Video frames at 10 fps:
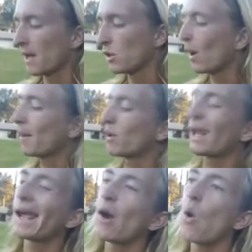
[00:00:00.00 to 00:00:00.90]
you were able to
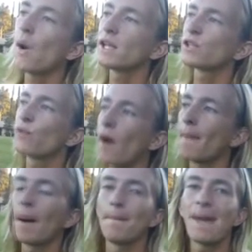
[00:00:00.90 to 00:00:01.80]
get coins
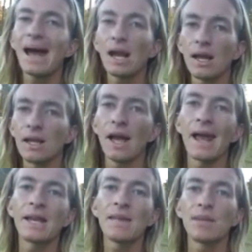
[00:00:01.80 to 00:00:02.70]
from battling
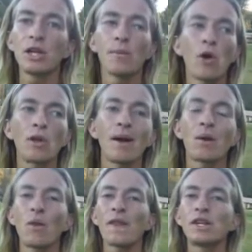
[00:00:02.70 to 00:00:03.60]
and keeping your
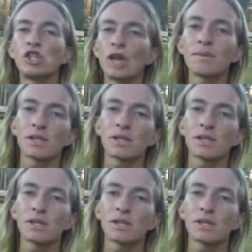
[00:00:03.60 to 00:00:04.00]
Pokemon within gym